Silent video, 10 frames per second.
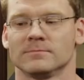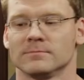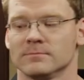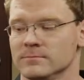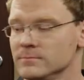
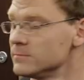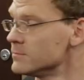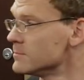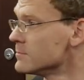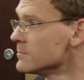
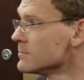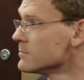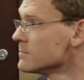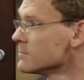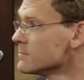
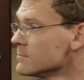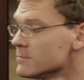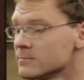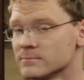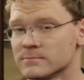
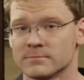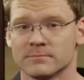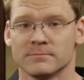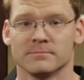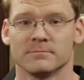
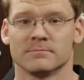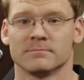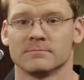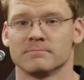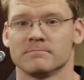
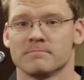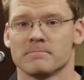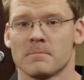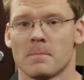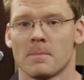
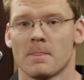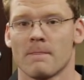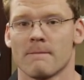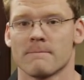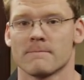
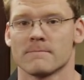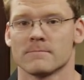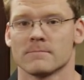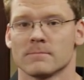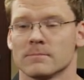
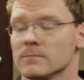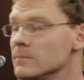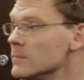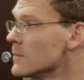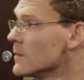
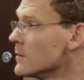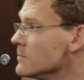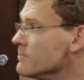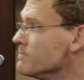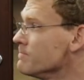
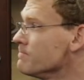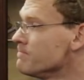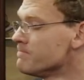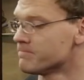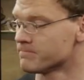
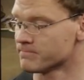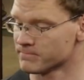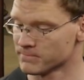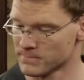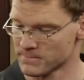
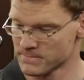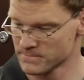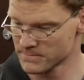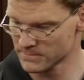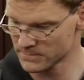
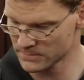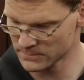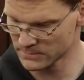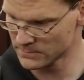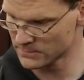
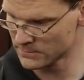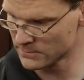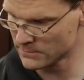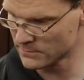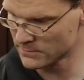(silent)